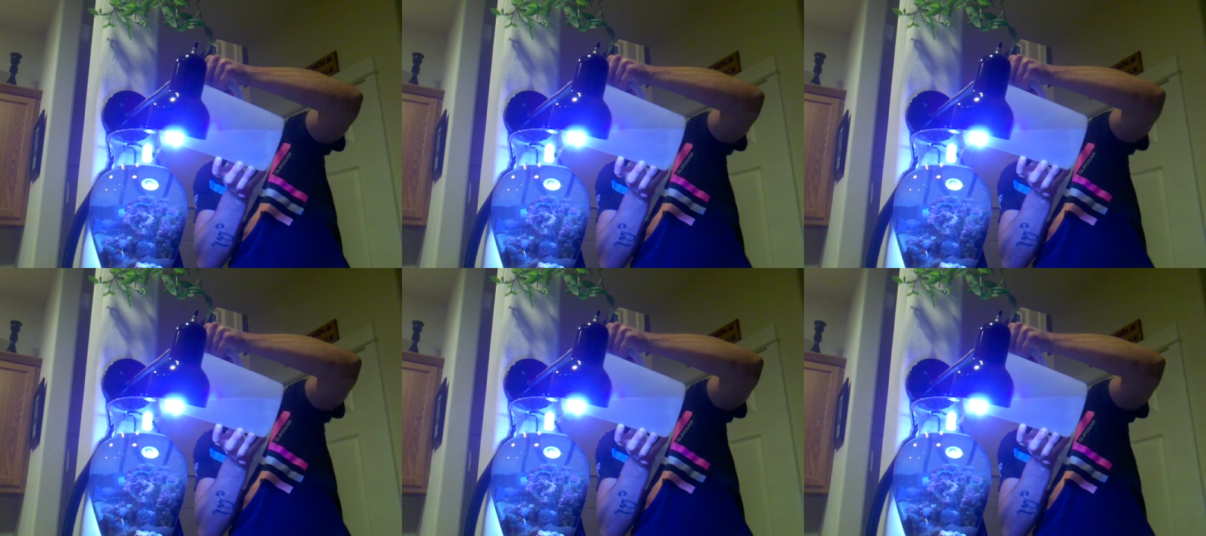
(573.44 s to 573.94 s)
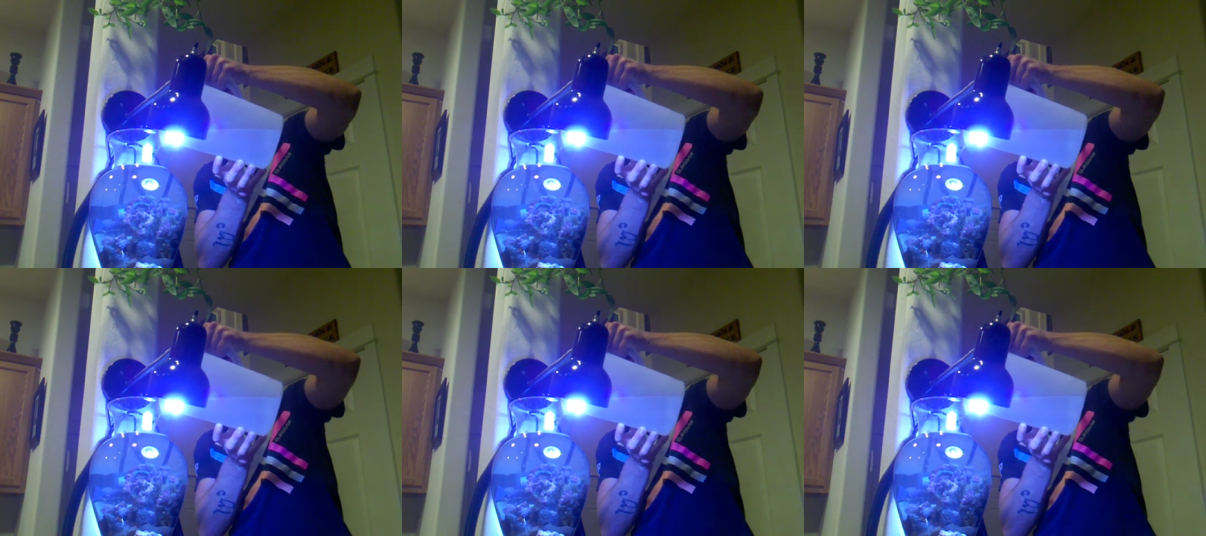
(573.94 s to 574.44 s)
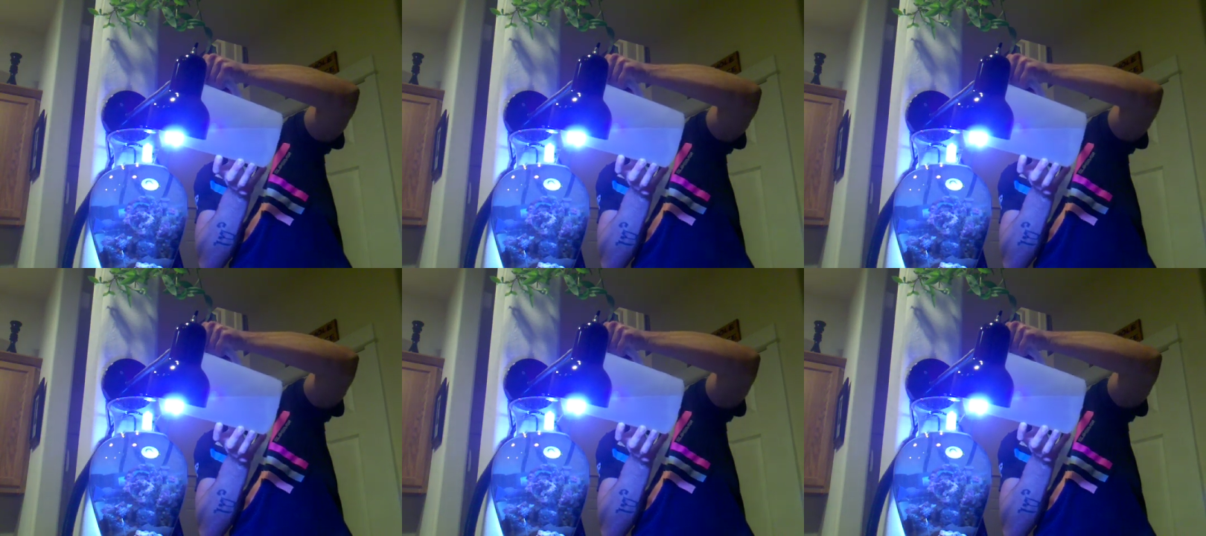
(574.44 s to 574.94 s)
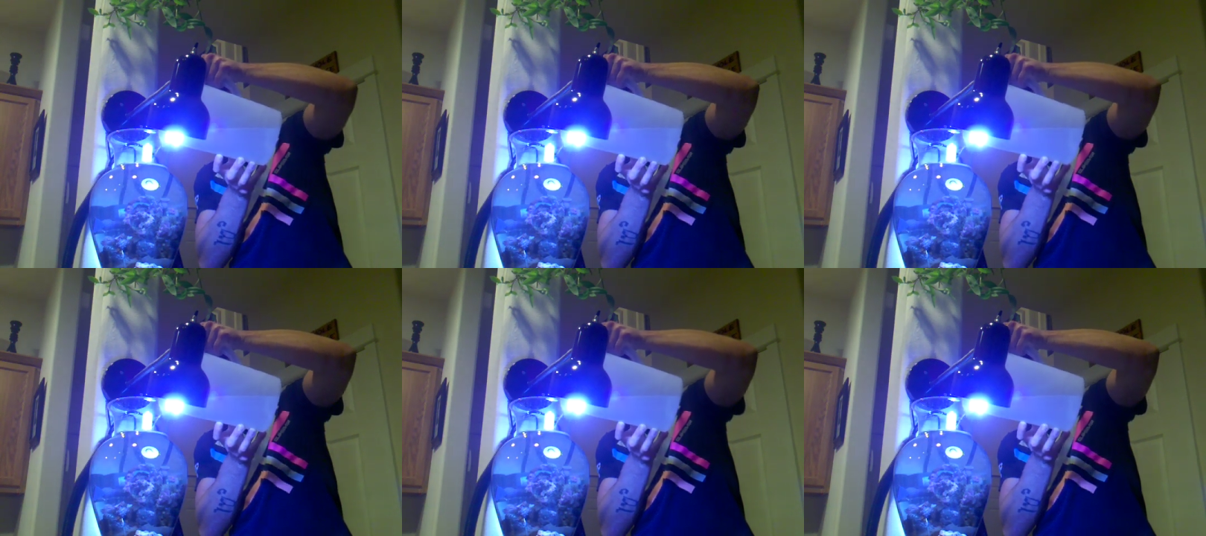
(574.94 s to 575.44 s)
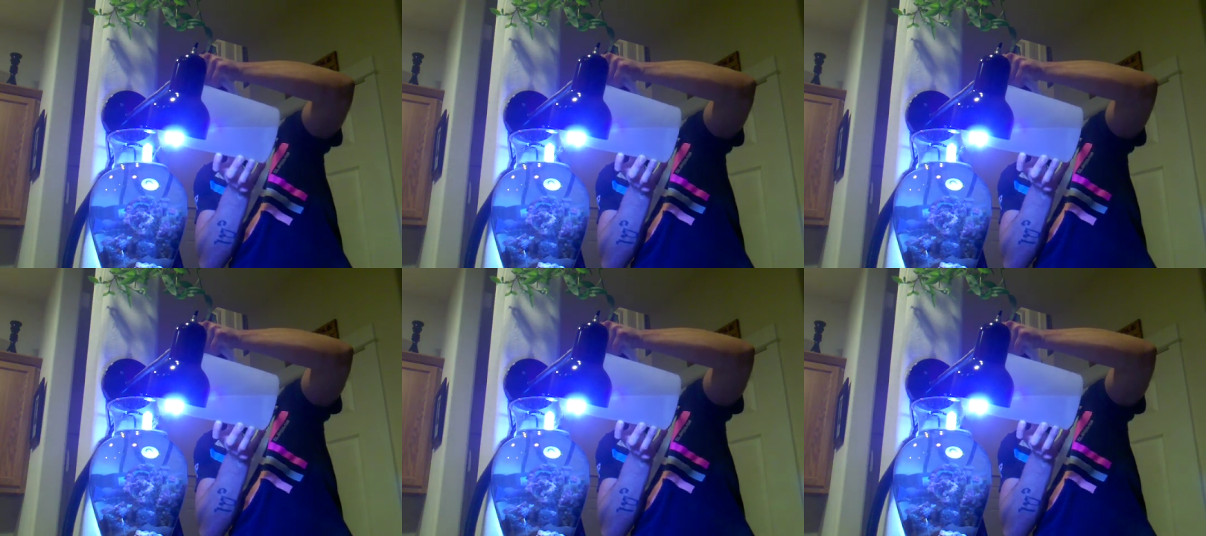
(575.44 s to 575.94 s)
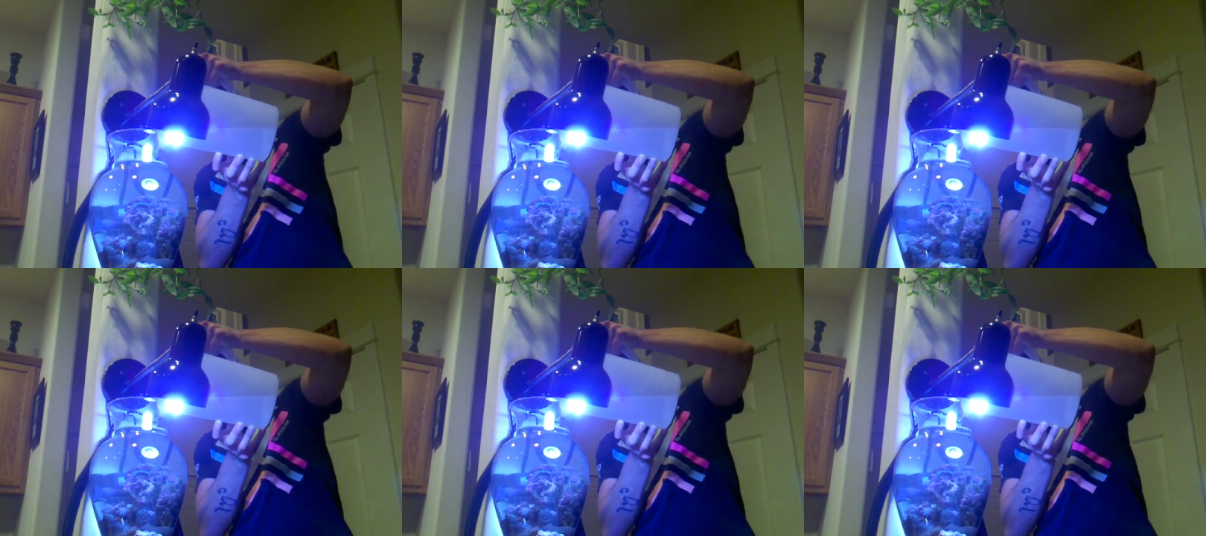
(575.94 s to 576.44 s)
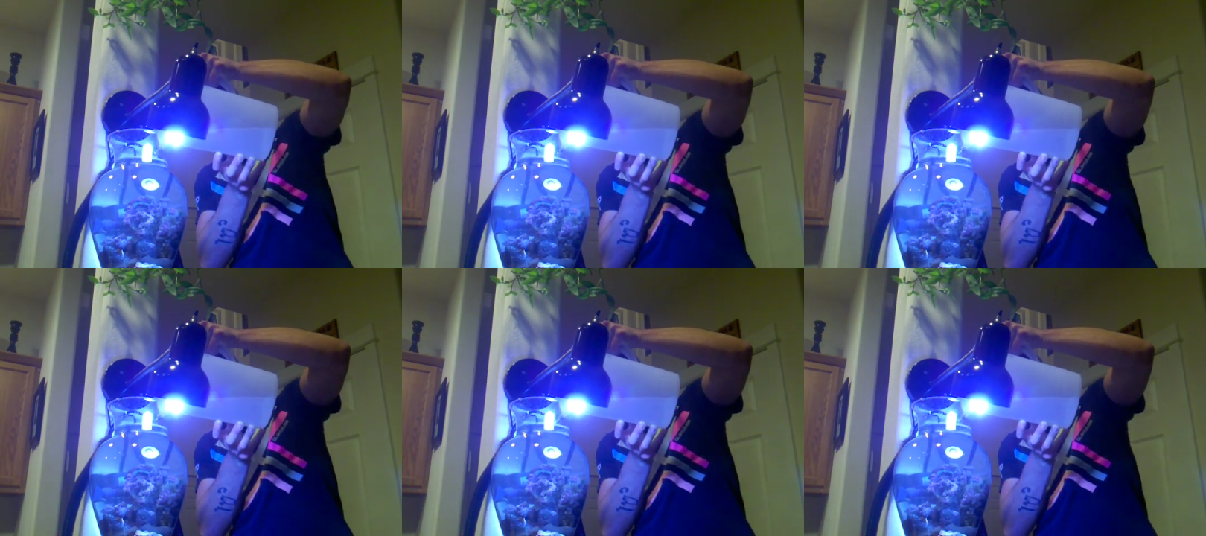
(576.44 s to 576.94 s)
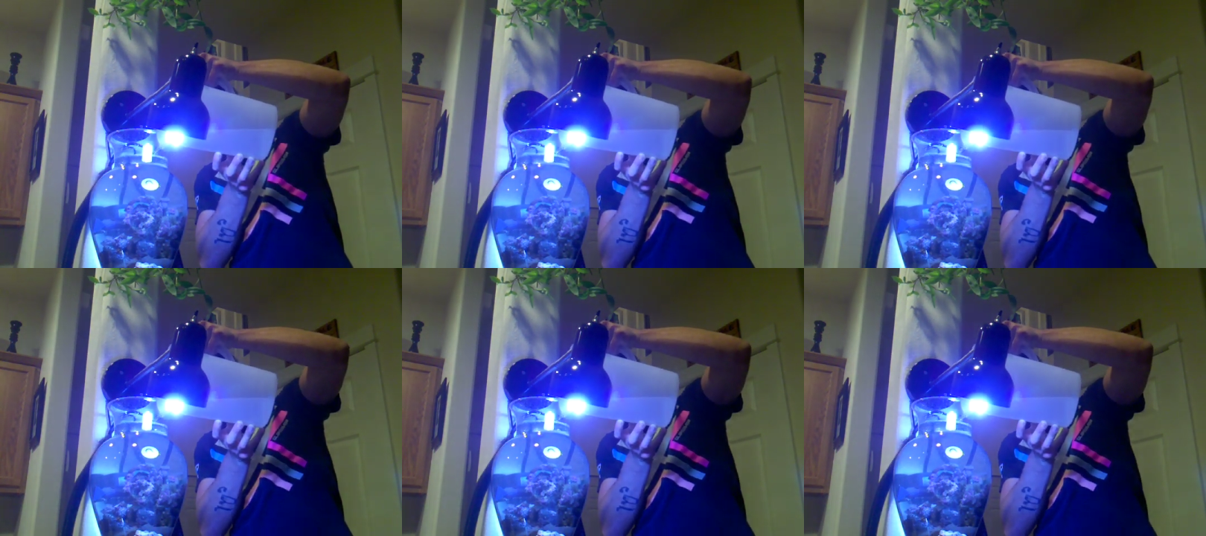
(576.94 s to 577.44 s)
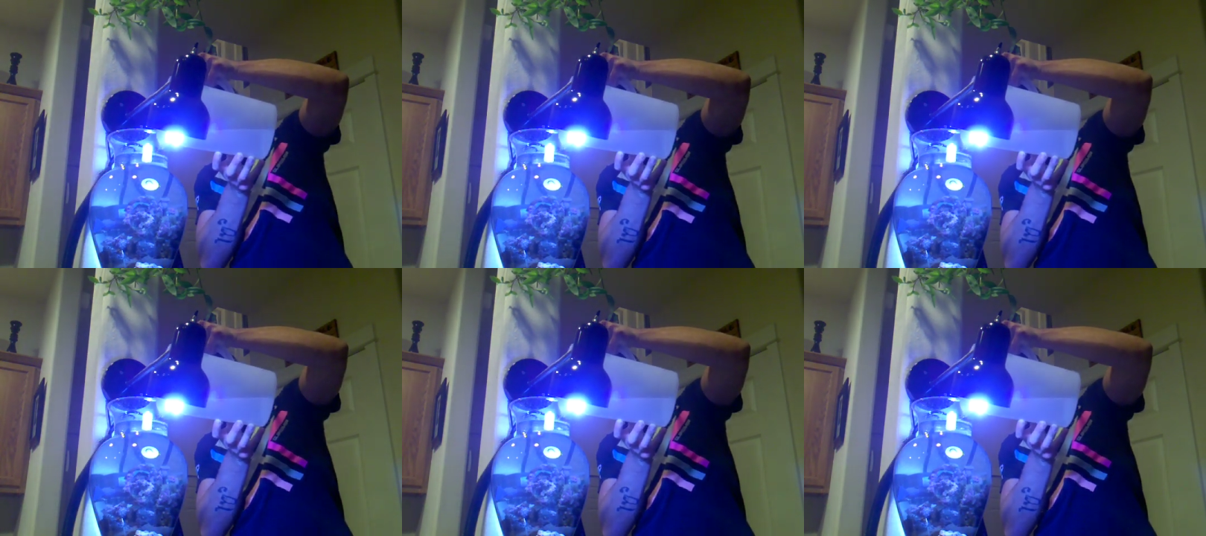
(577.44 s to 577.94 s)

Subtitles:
(no speaker visible)